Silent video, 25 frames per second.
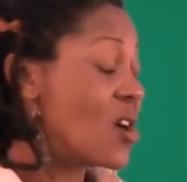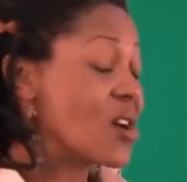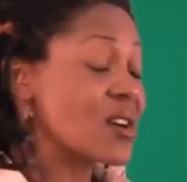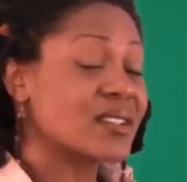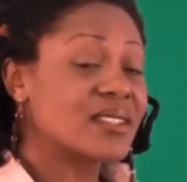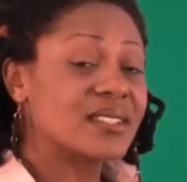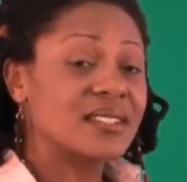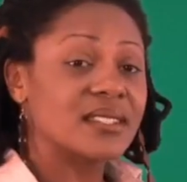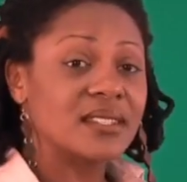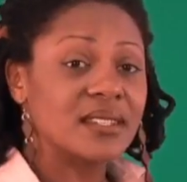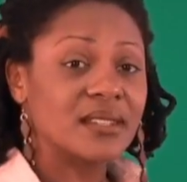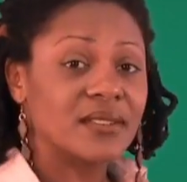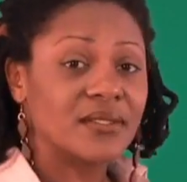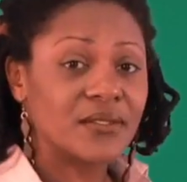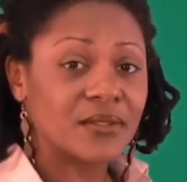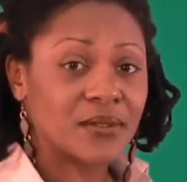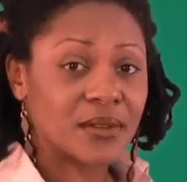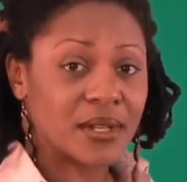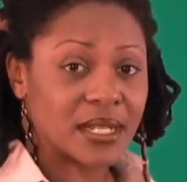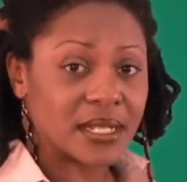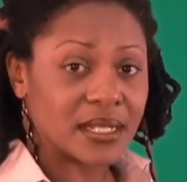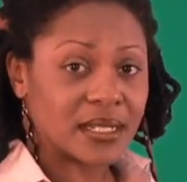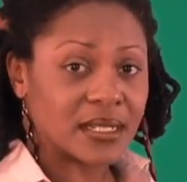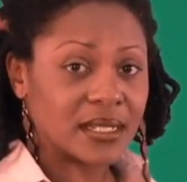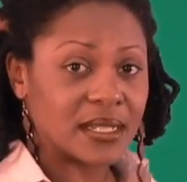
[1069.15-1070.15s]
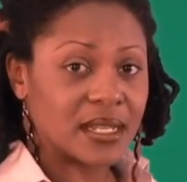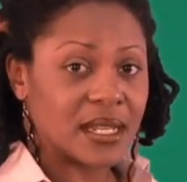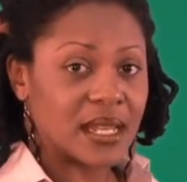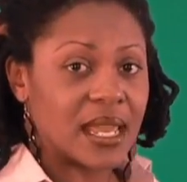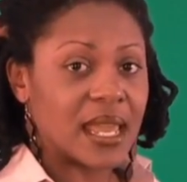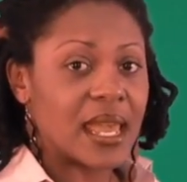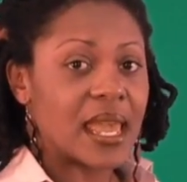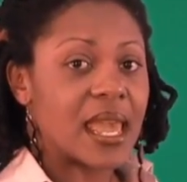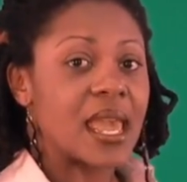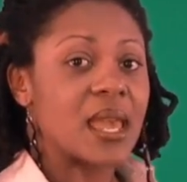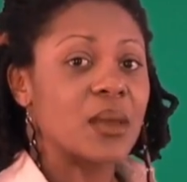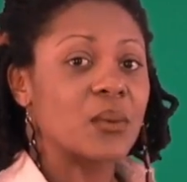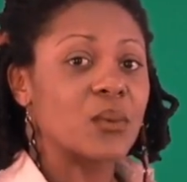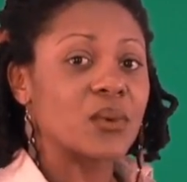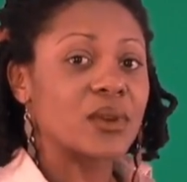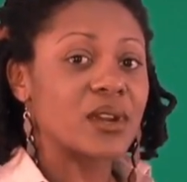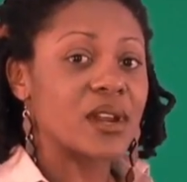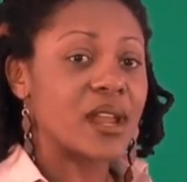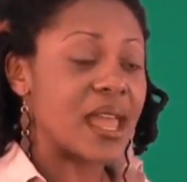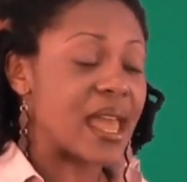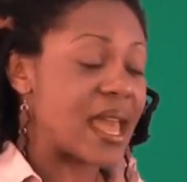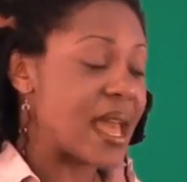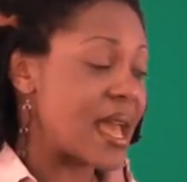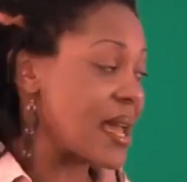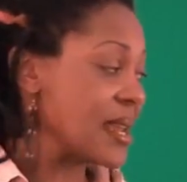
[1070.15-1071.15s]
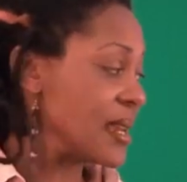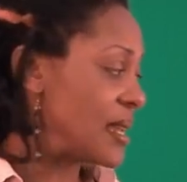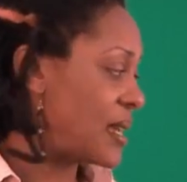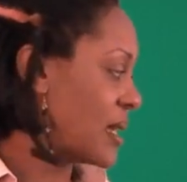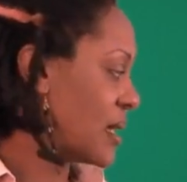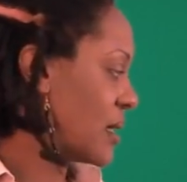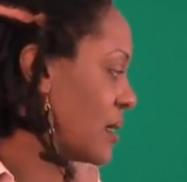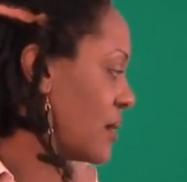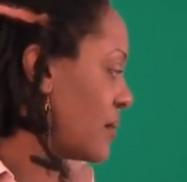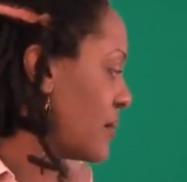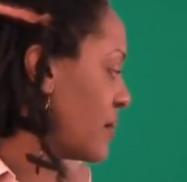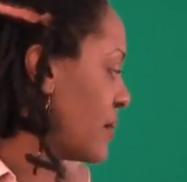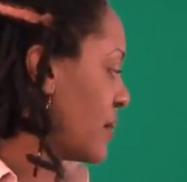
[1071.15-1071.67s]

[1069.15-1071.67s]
are different and we're adding.